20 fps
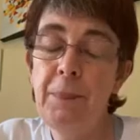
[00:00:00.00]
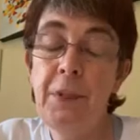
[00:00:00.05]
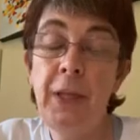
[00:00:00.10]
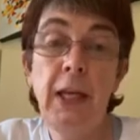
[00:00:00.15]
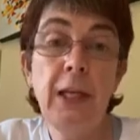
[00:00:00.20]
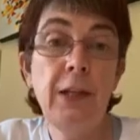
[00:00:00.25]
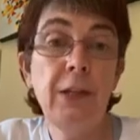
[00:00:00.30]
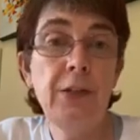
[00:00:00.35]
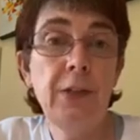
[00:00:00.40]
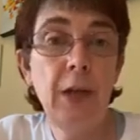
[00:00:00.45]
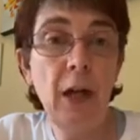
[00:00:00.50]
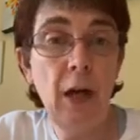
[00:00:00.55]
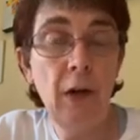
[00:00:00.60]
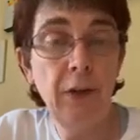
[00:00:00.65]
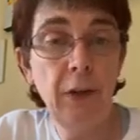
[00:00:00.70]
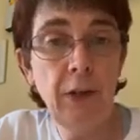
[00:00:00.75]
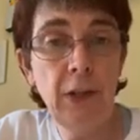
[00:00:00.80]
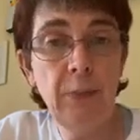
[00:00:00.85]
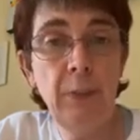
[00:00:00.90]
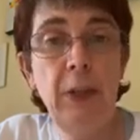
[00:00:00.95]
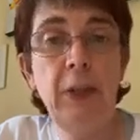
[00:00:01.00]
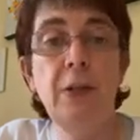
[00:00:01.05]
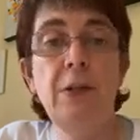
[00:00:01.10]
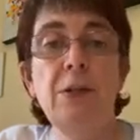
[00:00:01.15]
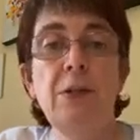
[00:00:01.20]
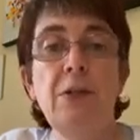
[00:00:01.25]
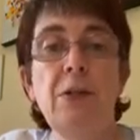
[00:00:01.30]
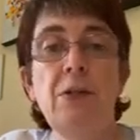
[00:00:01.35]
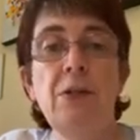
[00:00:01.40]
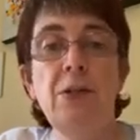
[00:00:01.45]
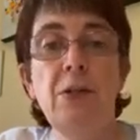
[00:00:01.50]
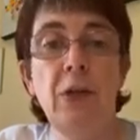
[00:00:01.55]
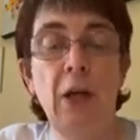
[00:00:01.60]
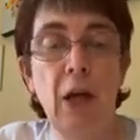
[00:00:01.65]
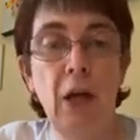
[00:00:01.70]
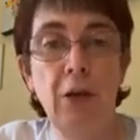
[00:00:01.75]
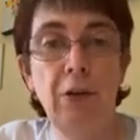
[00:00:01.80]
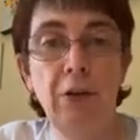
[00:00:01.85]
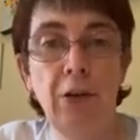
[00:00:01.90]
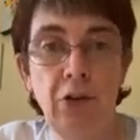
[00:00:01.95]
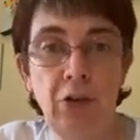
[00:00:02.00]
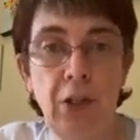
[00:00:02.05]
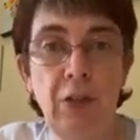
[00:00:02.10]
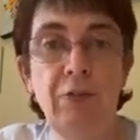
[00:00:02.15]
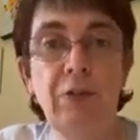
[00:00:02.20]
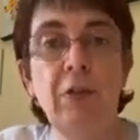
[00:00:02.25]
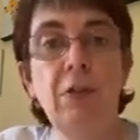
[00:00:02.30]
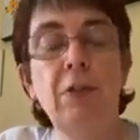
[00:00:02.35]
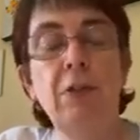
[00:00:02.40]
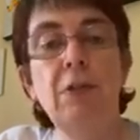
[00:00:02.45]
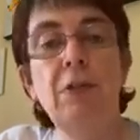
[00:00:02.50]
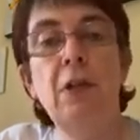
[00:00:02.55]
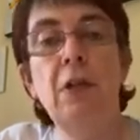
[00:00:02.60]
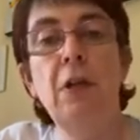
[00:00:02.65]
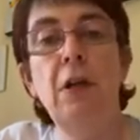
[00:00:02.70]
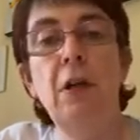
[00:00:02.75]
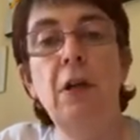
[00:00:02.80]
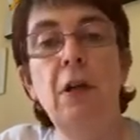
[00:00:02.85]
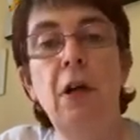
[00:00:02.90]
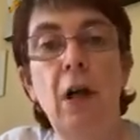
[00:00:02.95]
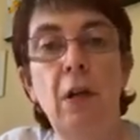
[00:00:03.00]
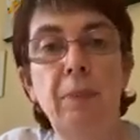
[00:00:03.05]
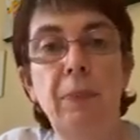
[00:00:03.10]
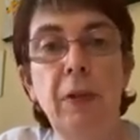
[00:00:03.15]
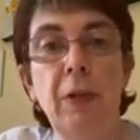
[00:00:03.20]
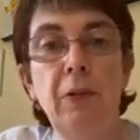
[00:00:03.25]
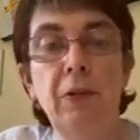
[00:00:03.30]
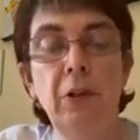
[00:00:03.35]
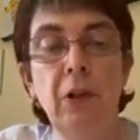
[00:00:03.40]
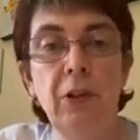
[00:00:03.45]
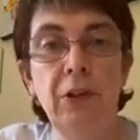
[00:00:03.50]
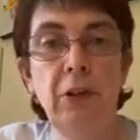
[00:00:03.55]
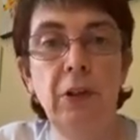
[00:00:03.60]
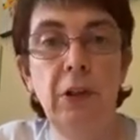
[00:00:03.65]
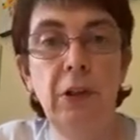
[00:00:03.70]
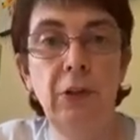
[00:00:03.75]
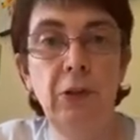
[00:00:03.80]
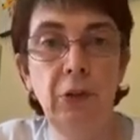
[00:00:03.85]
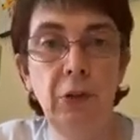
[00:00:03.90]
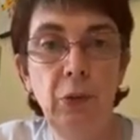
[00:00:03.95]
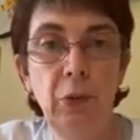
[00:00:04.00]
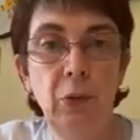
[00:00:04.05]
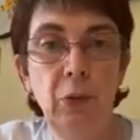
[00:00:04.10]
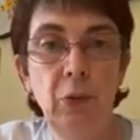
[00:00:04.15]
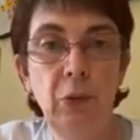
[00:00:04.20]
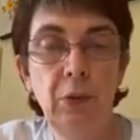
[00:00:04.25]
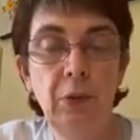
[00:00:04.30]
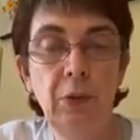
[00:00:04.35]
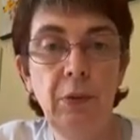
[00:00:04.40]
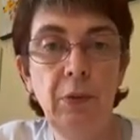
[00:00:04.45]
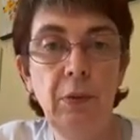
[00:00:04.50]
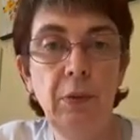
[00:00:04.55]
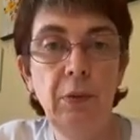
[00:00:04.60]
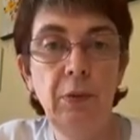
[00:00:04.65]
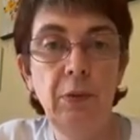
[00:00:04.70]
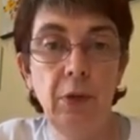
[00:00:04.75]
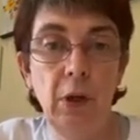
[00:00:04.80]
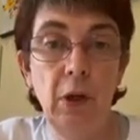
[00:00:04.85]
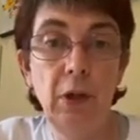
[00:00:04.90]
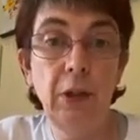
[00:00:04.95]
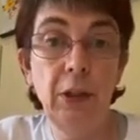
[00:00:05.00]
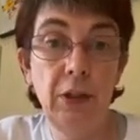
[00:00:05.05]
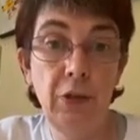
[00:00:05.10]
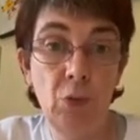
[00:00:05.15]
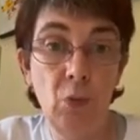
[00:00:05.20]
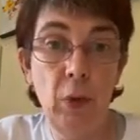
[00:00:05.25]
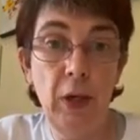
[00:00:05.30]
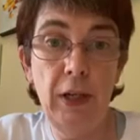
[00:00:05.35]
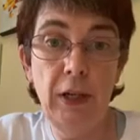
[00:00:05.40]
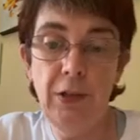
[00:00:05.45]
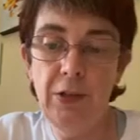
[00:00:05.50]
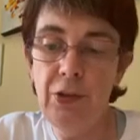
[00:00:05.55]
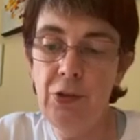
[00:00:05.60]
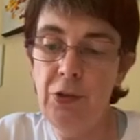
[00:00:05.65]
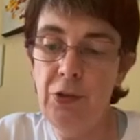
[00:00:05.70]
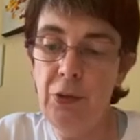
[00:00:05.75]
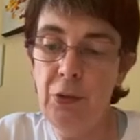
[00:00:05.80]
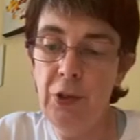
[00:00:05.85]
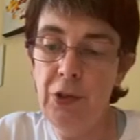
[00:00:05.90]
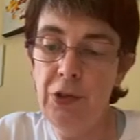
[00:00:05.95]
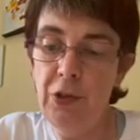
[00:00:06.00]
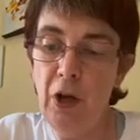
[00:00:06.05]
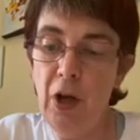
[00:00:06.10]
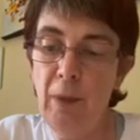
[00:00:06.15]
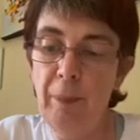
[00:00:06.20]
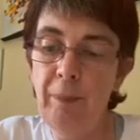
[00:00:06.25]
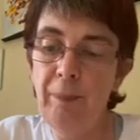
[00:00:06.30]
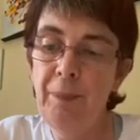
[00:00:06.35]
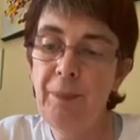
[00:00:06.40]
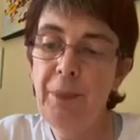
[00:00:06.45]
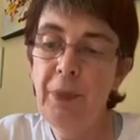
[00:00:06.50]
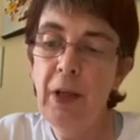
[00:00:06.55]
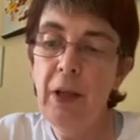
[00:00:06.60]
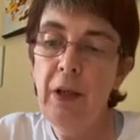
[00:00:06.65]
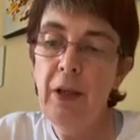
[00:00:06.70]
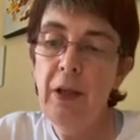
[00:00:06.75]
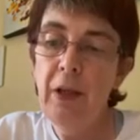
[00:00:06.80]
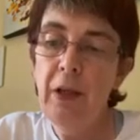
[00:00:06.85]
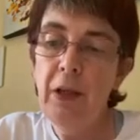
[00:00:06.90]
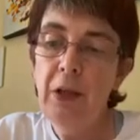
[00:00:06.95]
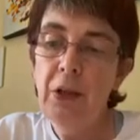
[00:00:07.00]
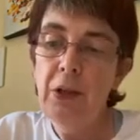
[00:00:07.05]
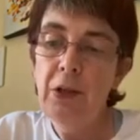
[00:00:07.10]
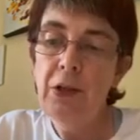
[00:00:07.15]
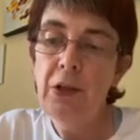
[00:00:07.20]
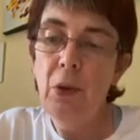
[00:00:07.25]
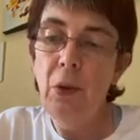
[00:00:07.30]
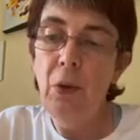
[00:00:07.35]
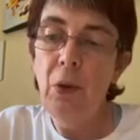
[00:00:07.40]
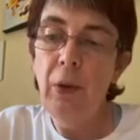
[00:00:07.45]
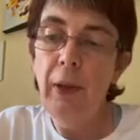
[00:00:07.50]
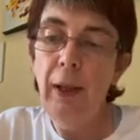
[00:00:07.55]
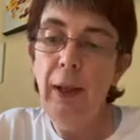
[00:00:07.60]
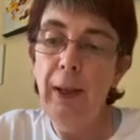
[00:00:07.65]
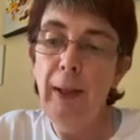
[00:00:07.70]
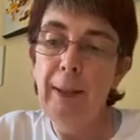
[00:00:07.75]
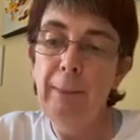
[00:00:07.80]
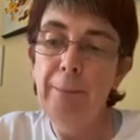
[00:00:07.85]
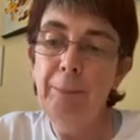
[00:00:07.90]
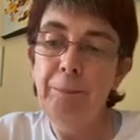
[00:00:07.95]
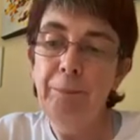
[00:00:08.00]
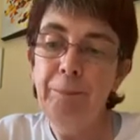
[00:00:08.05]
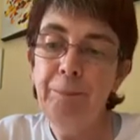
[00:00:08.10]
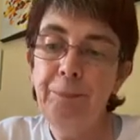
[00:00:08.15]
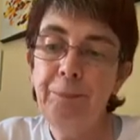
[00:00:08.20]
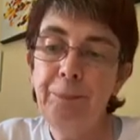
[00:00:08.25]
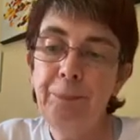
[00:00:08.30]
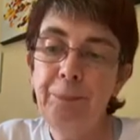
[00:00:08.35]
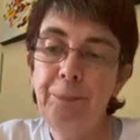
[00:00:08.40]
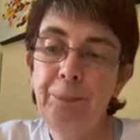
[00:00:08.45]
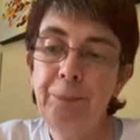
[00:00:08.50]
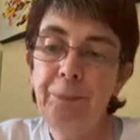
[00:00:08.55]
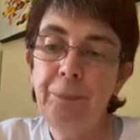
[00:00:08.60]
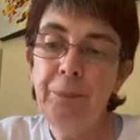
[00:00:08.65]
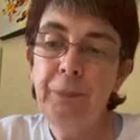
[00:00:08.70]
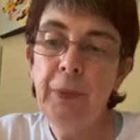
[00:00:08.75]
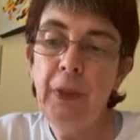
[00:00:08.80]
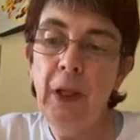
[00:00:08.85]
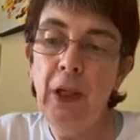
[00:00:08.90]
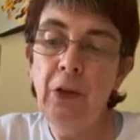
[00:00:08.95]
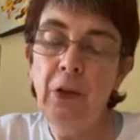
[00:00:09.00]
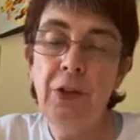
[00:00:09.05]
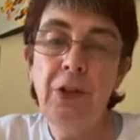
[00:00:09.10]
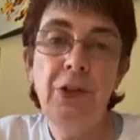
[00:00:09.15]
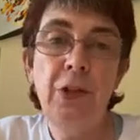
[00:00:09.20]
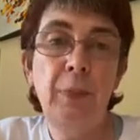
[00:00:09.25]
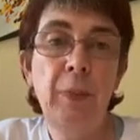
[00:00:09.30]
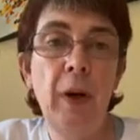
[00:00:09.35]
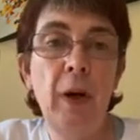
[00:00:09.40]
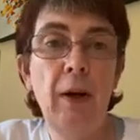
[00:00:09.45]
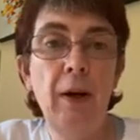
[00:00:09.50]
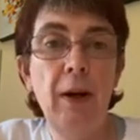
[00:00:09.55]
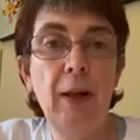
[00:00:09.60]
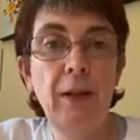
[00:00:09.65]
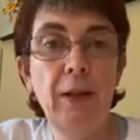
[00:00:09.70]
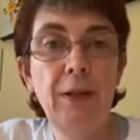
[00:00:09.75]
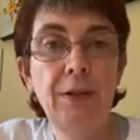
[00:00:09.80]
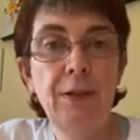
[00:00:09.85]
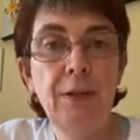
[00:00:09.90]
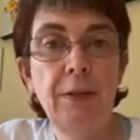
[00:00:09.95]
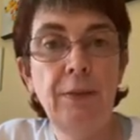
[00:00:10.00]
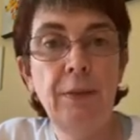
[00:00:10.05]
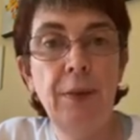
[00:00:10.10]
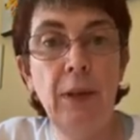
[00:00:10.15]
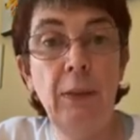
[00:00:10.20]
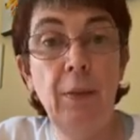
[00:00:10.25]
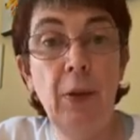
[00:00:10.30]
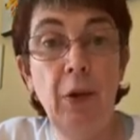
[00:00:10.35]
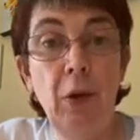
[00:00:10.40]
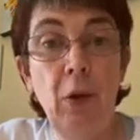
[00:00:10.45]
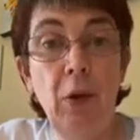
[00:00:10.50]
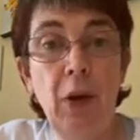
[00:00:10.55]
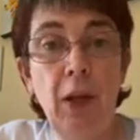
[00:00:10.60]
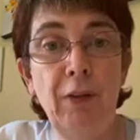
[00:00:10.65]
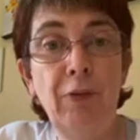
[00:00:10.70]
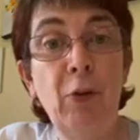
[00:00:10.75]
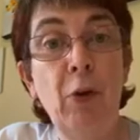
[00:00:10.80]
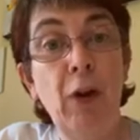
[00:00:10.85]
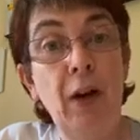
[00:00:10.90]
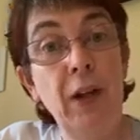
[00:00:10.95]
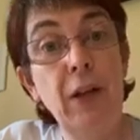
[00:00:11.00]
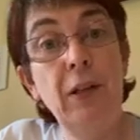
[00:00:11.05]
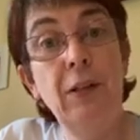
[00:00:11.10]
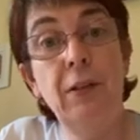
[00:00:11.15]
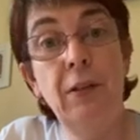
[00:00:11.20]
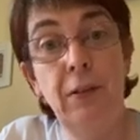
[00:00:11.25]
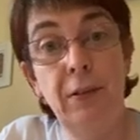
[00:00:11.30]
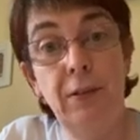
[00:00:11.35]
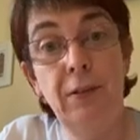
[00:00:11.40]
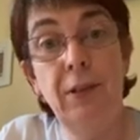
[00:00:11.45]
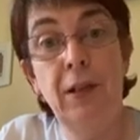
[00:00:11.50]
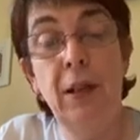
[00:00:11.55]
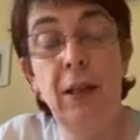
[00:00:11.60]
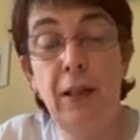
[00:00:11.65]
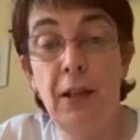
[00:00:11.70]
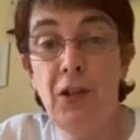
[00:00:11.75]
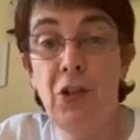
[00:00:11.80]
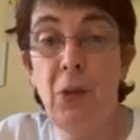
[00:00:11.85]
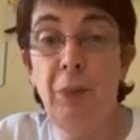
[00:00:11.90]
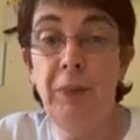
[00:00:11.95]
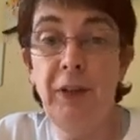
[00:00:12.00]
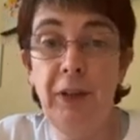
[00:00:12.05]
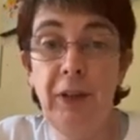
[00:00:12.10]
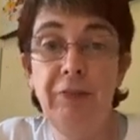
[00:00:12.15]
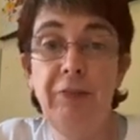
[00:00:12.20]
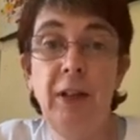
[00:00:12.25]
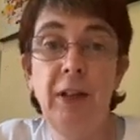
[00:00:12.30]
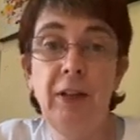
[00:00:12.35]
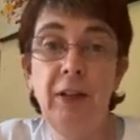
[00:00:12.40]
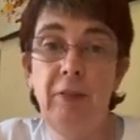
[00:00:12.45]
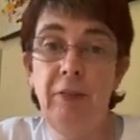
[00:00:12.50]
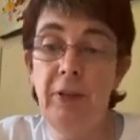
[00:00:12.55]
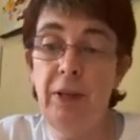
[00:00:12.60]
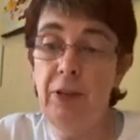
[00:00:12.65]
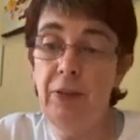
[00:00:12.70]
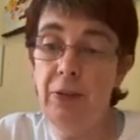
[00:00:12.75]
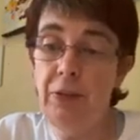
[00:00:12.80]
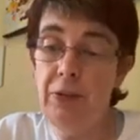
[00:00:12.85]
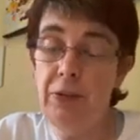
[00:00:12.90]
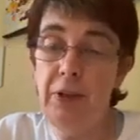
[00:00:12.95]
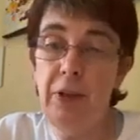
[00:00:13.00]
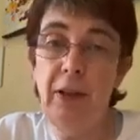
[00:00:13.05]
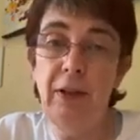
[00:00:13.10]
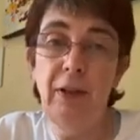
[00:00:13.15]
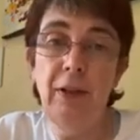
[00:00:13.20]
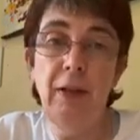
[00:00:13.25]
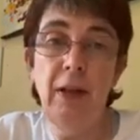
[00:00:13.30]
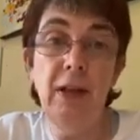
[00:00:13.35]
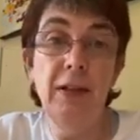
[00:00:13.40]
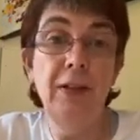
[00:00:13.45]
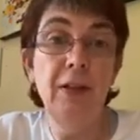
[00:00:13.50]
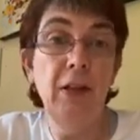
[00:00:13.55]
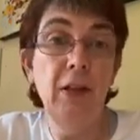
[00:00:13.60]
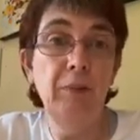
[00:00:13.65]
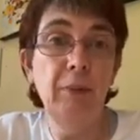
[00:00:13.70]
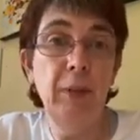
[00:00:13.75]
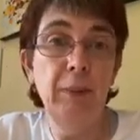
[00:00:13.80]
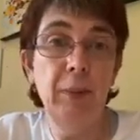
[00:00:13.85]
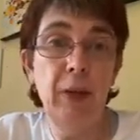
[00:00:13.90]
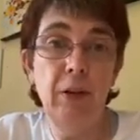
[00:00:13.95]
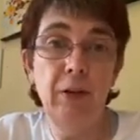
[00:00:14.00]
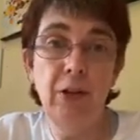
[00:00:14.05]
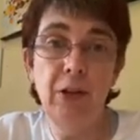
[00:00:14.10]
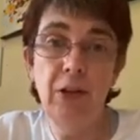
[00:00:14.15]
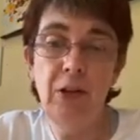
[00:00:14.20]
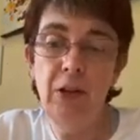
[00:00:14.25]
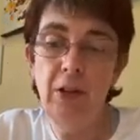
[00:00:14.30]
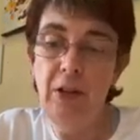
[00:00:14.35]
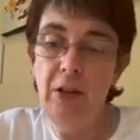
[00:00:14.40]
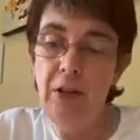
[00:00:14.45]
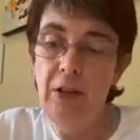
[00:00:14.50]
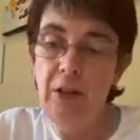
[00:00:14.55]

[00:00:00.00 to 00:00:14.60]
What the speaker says: takes the guard dog's place to guard the chieftain's compound until a new dog is raised to do the job. So I could see parallels in my own life where I had to kill something effectively. It was the ending of my marriage,